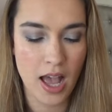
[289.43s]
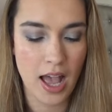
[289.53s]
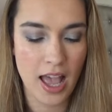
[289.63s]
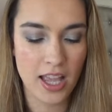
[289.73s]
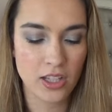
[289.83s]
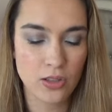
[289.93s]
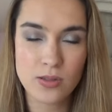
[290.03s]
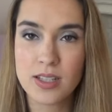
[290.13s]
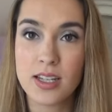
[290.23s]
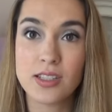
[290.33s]
I
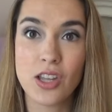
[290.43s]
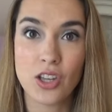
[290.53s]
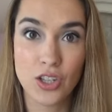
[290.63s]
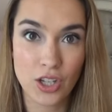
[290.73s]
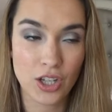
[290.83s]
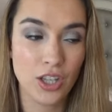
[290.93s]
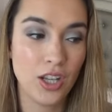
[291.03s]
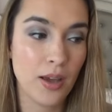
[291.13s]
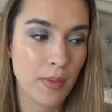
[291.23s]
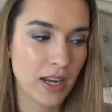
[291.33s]
used this a
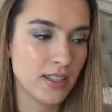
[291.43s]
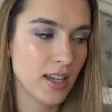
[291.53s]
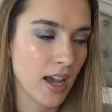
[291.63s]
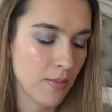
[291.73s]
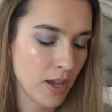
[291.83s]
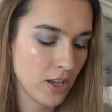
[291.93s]
good amount of time.